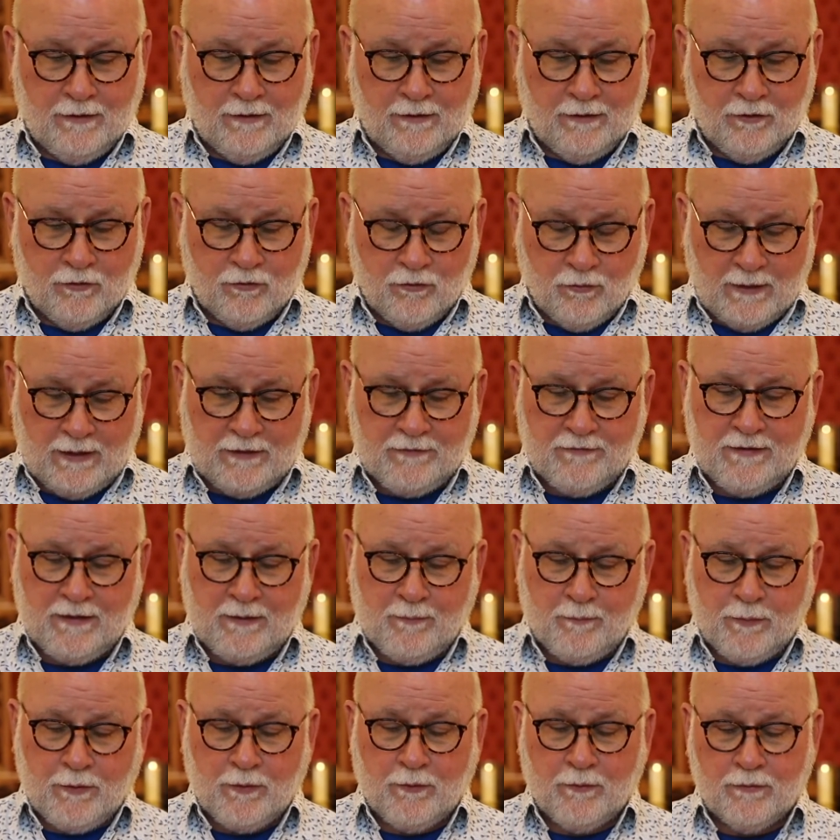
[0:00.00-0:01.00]

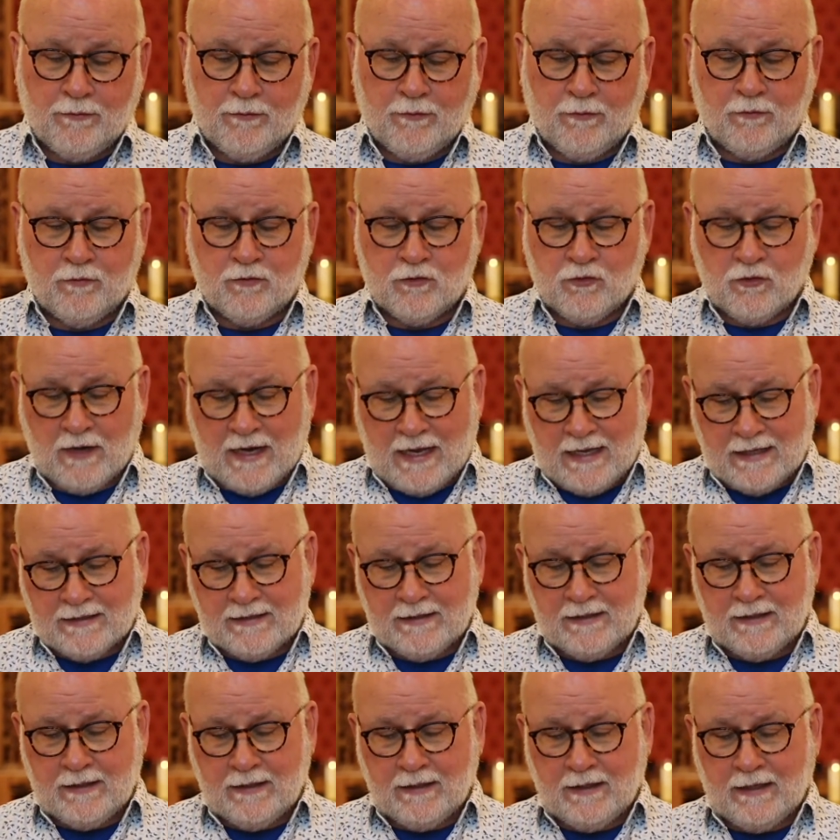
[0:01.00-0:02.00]
addressing both
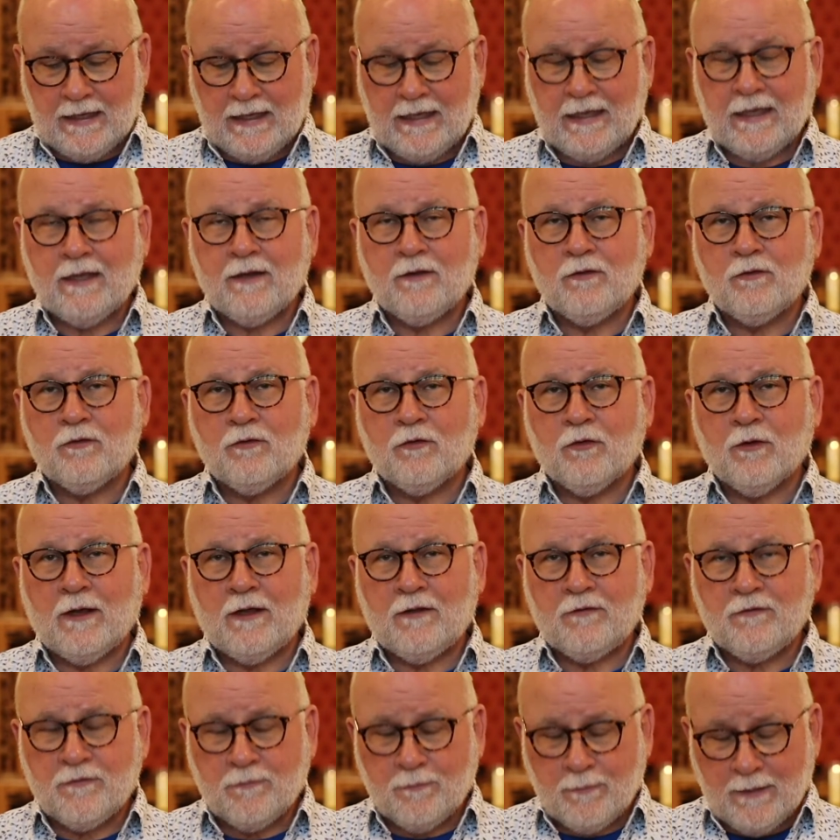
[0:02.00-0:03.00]
contracting and
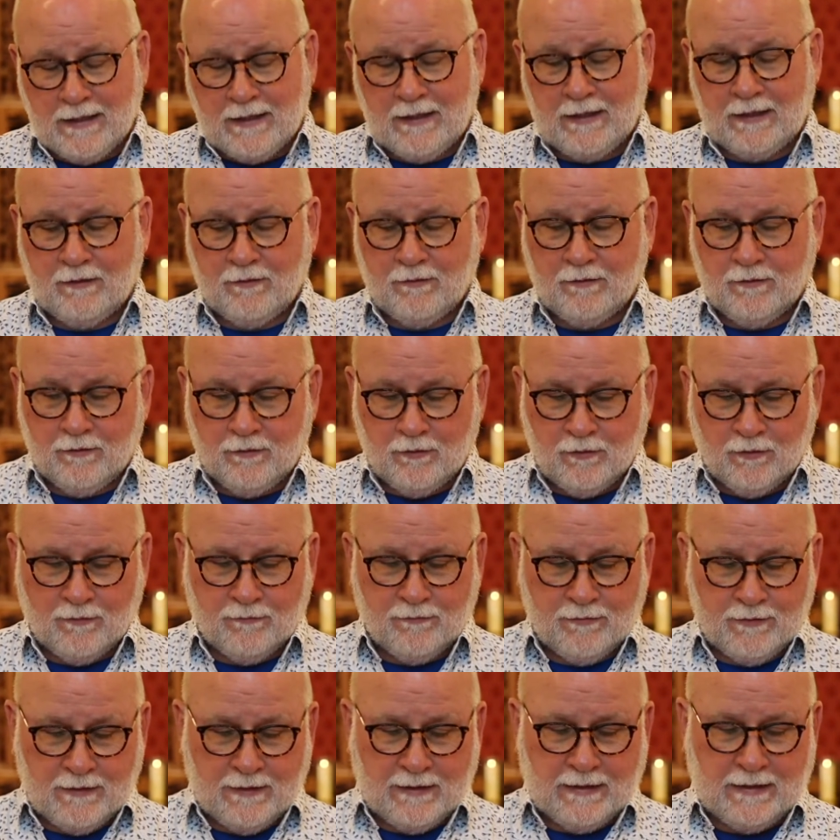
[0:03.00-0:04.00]
transmitting
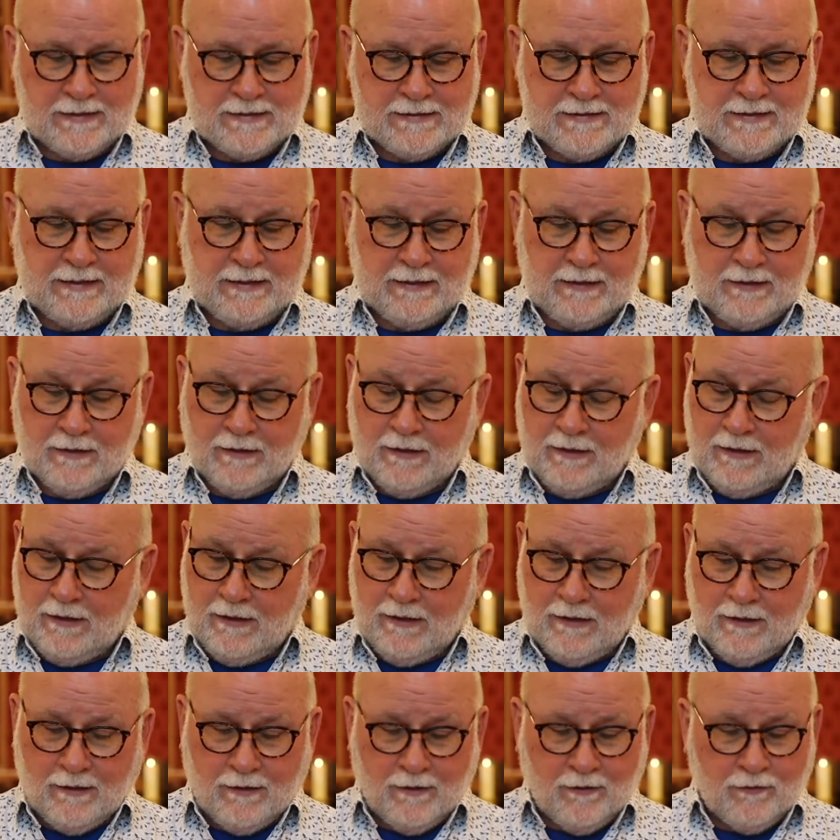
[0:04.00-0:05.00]
COVID-19
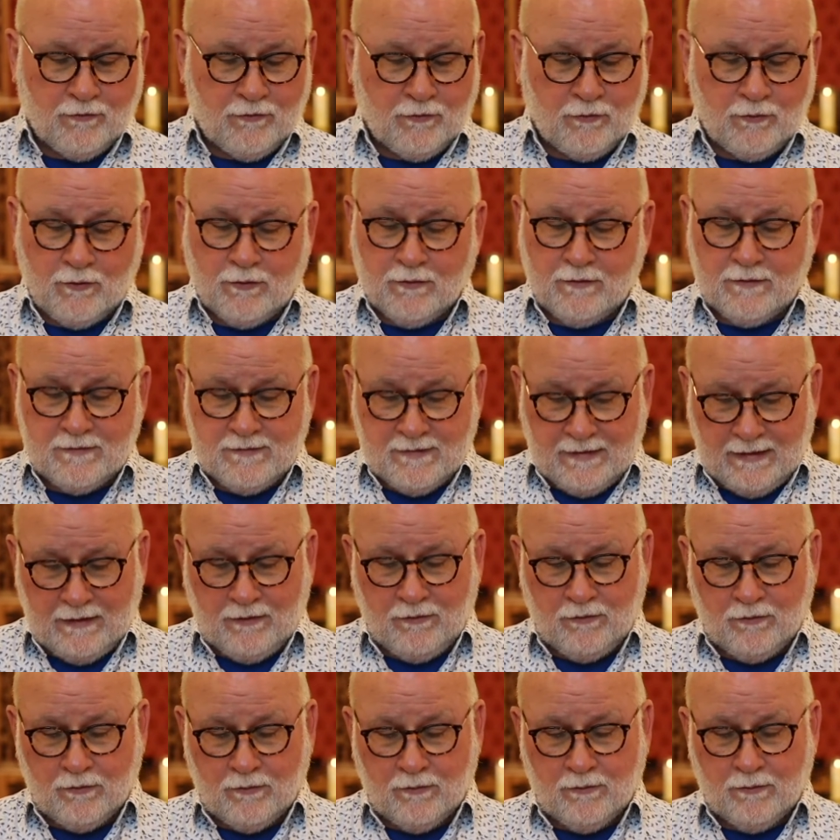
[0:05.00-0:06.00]
are to
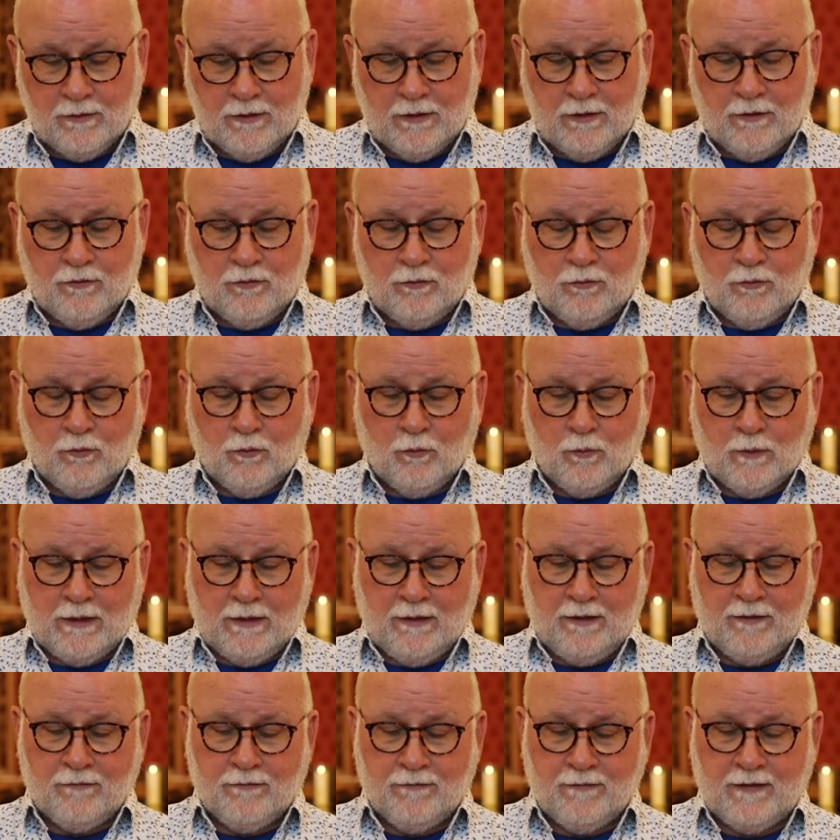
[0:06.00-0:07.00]
continue
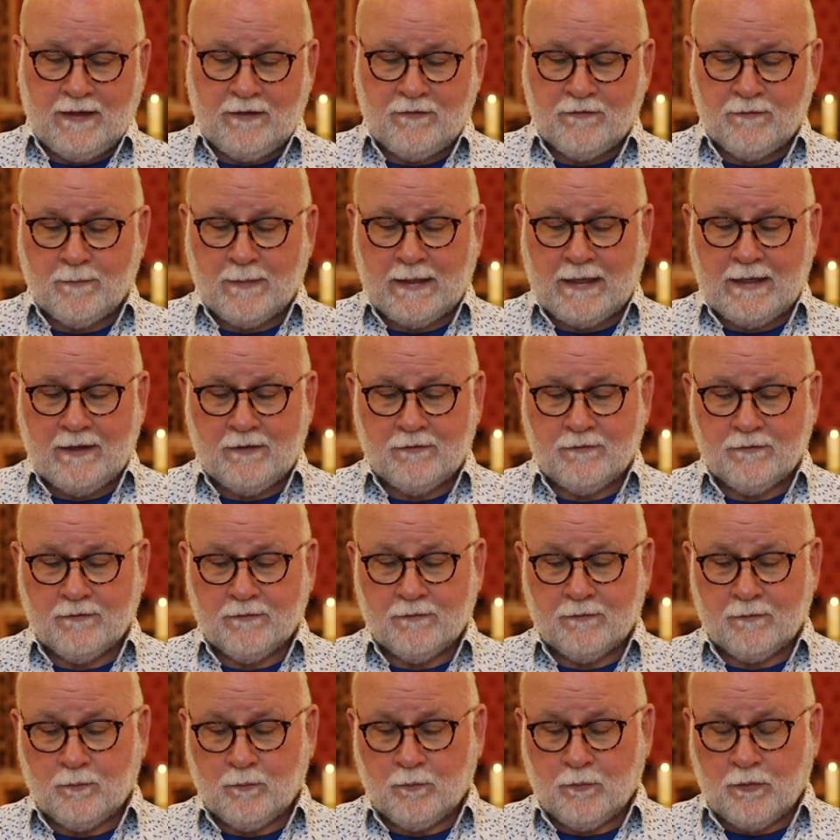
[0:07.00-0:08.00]
wearing face
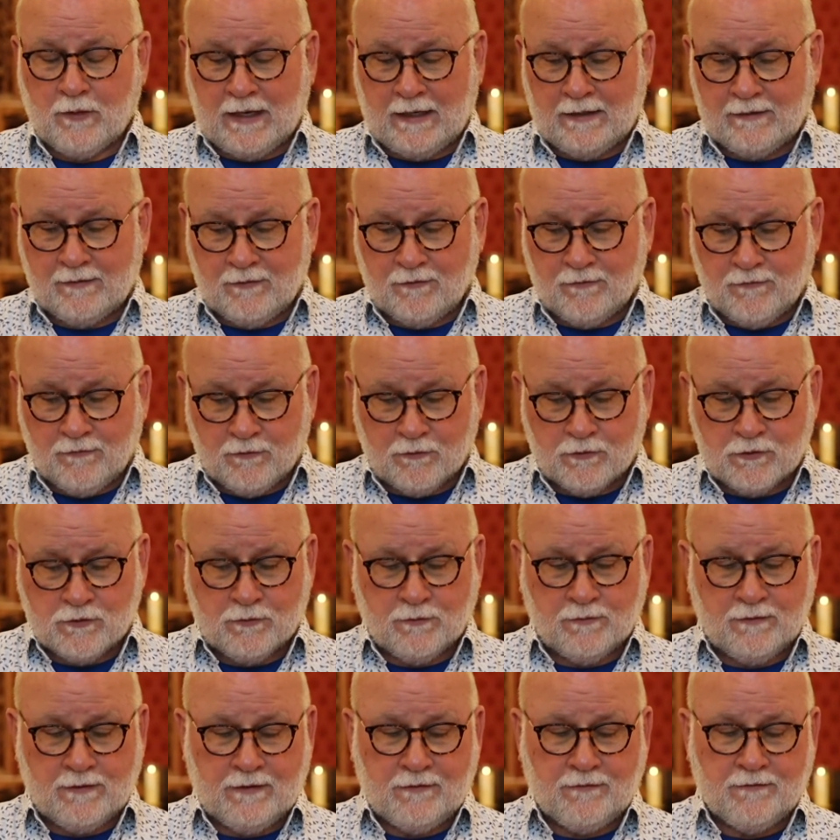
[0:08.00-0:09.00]
masks, practice
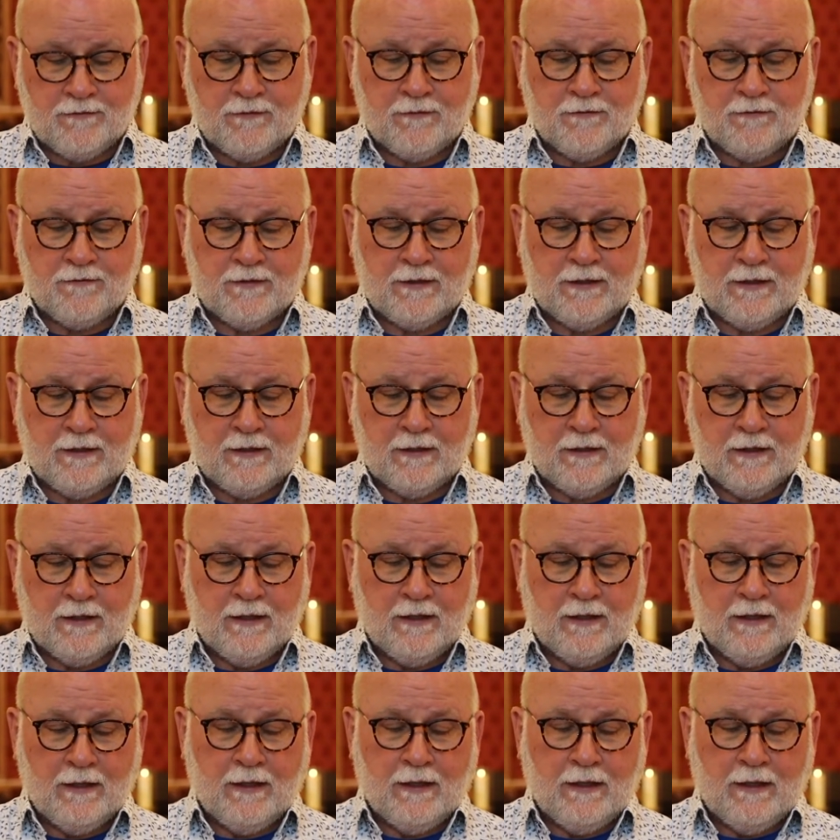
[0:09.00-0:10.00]
social distancing,
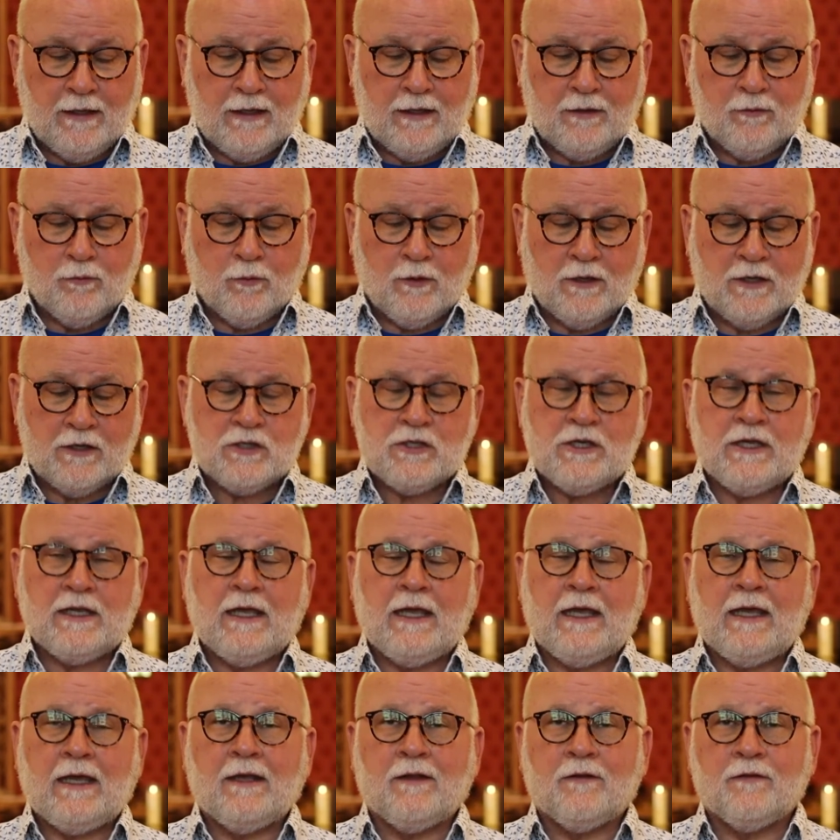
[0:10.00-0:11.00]
and washing
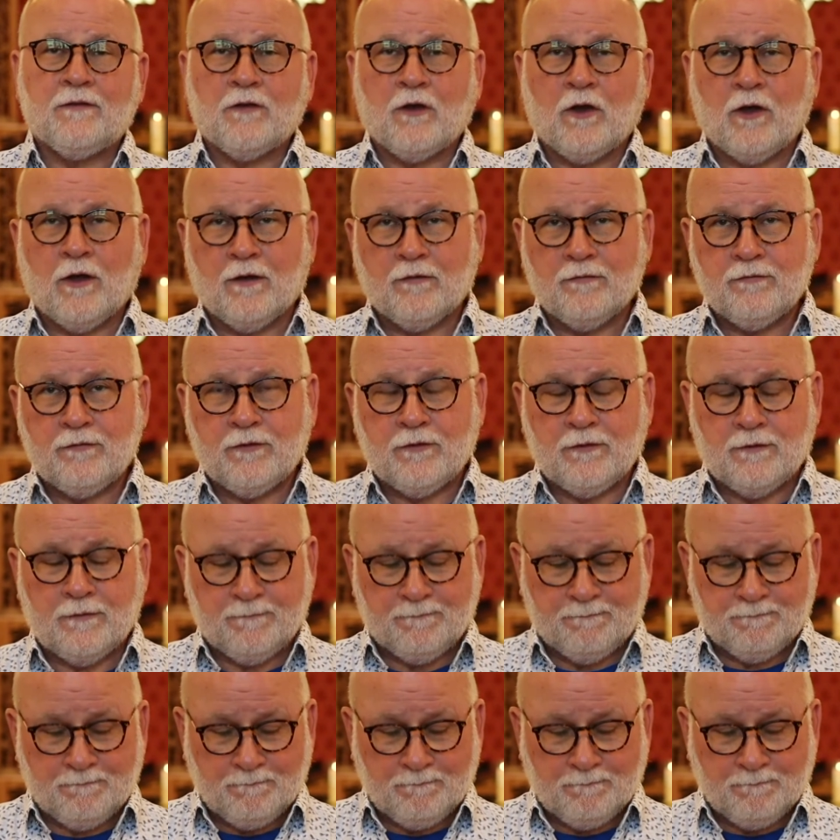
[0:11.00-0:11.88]
hands often.